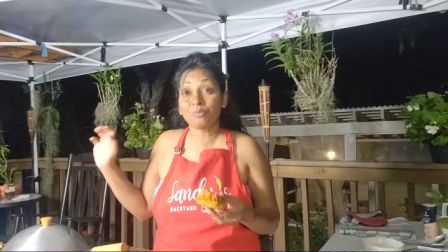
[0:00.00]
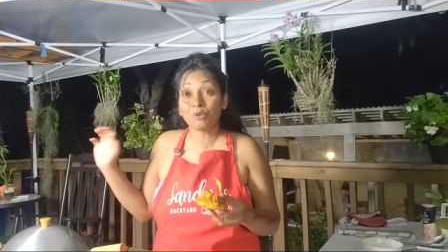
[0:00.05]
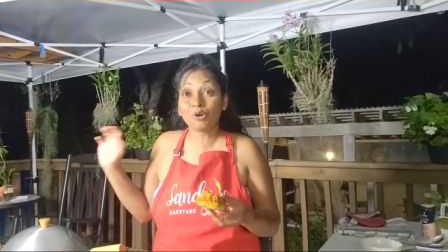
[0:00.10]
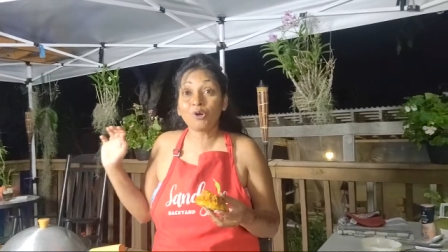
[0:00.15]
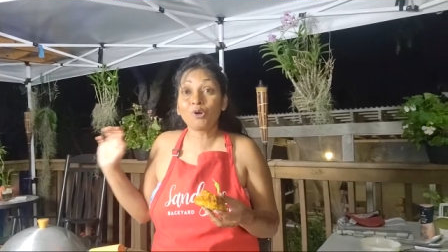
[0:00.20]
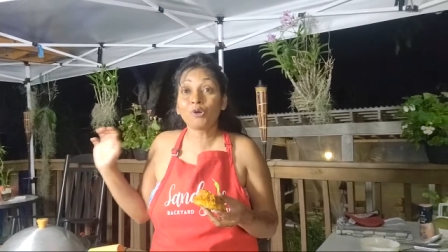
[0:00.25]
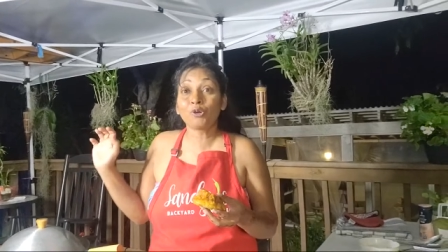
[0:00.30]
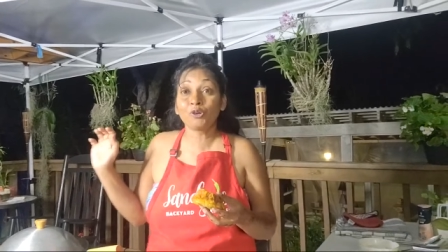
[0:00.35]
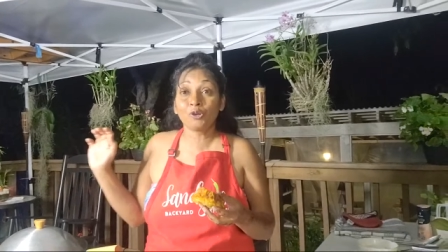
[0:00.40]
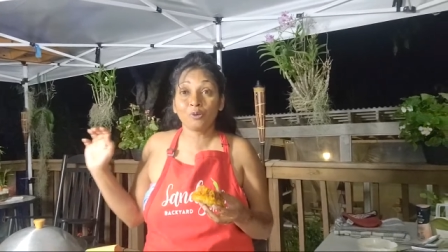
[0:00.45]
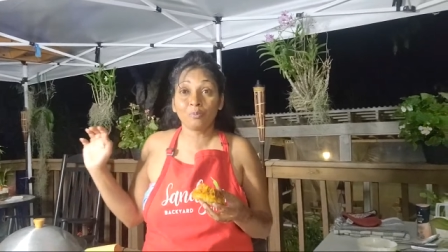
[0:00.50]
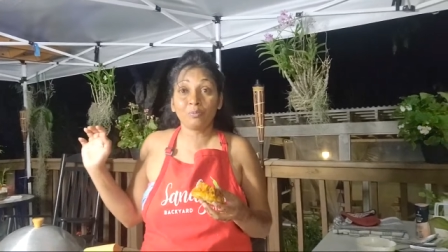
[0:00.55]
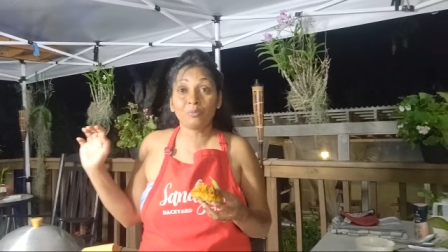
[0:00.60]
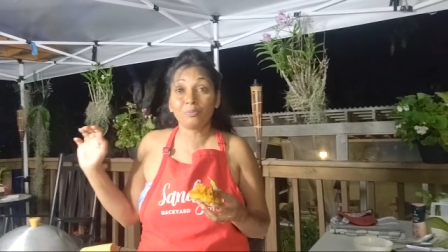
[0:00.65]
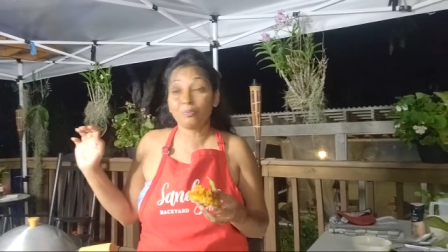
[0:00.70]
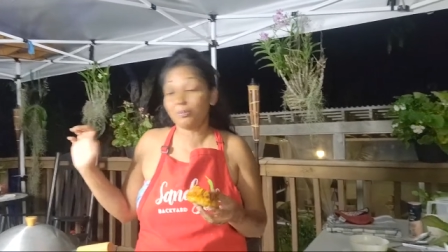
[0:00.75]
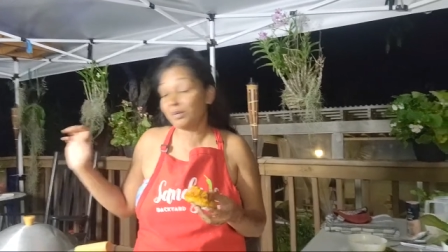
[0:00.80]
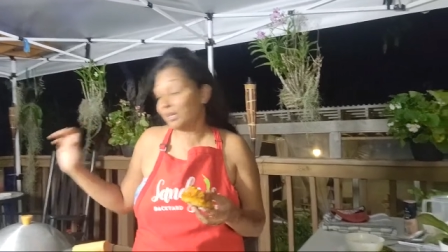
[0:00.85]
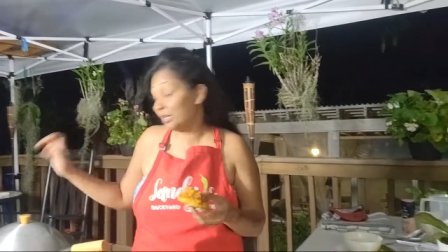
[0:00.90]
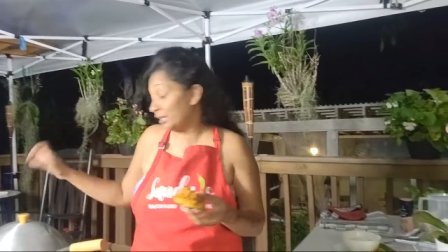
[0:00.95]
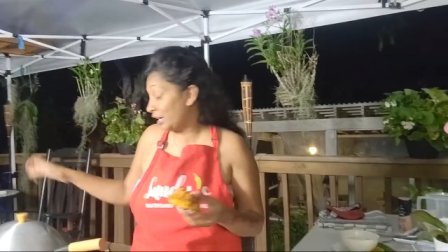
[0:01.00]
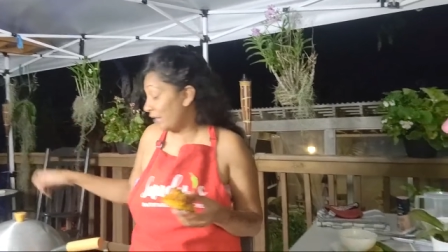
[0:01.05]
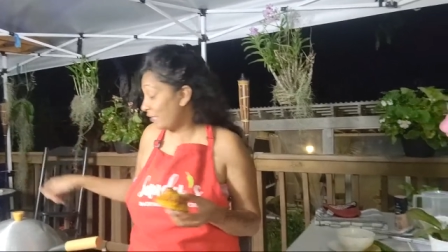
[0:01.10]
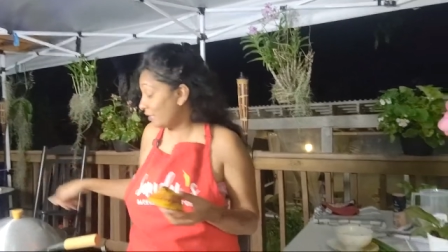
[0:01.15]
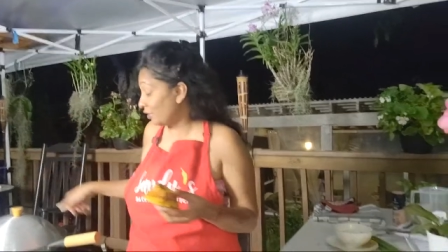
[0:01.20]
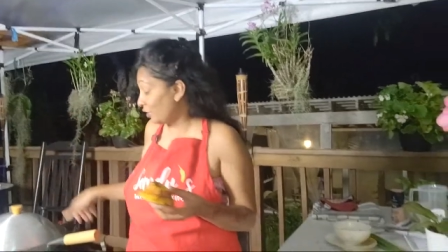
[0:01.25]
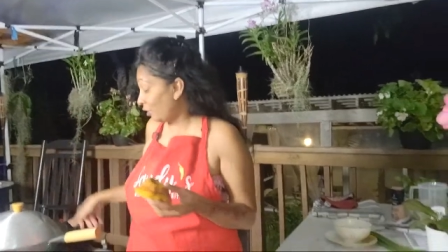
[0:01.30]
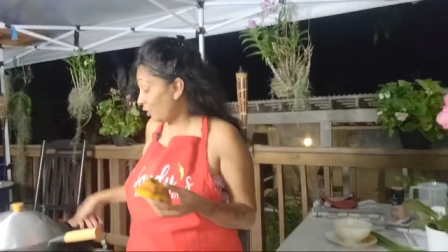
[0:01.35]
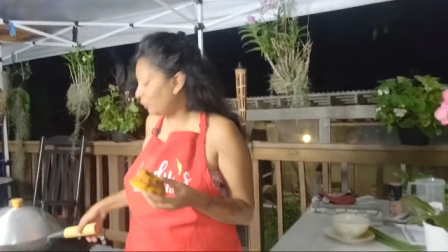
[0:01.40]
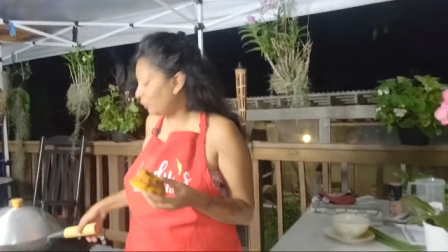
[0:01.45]
coconut milk. I
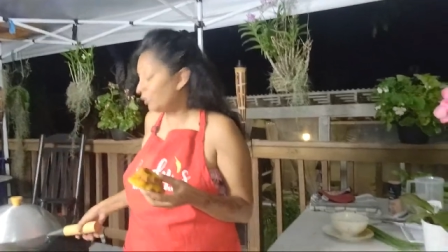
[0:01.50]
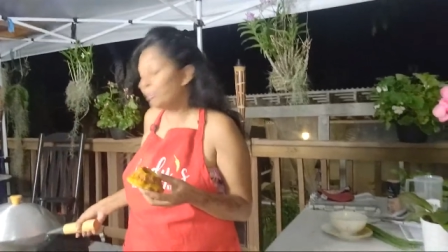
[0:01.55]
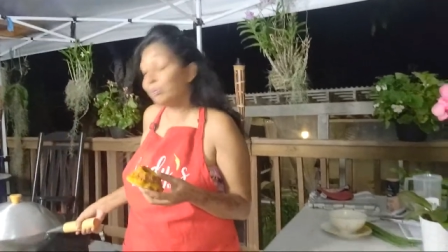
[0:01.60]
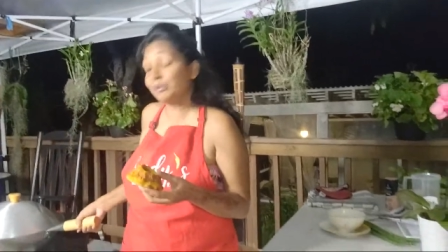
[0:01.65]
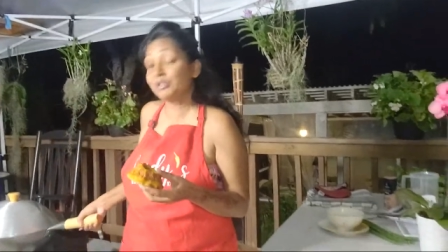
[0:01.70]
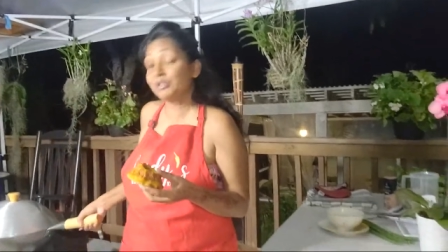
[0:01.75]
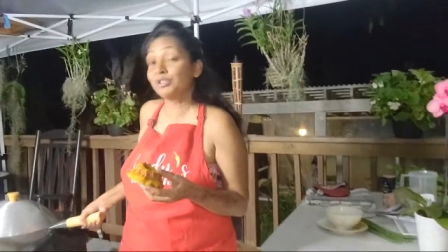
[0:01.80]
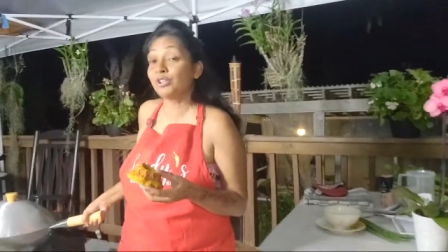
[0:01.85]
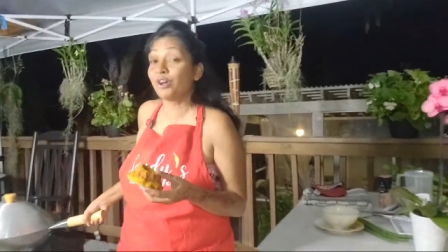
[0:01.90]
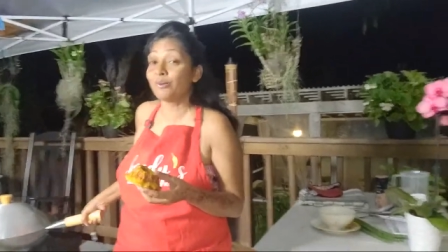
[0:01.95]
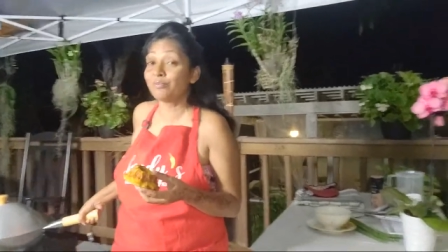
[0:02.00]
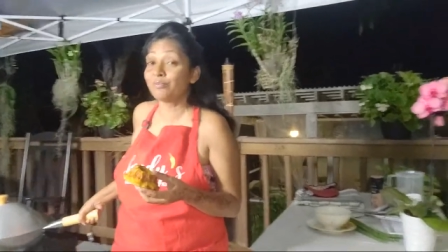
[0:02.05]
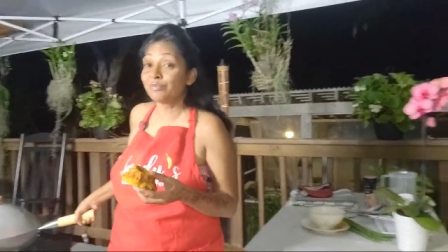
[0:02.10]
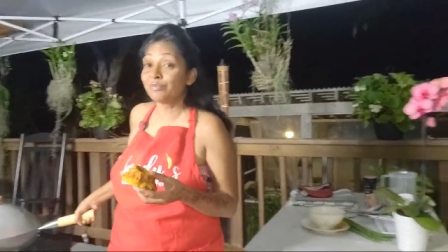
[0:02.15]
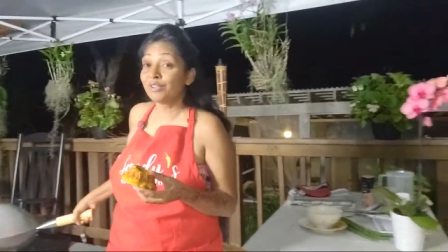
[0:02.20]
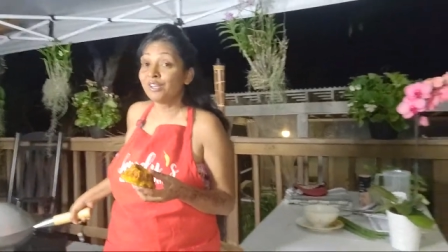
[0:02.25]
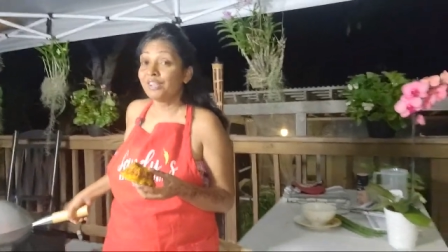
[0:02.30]
would love to put some.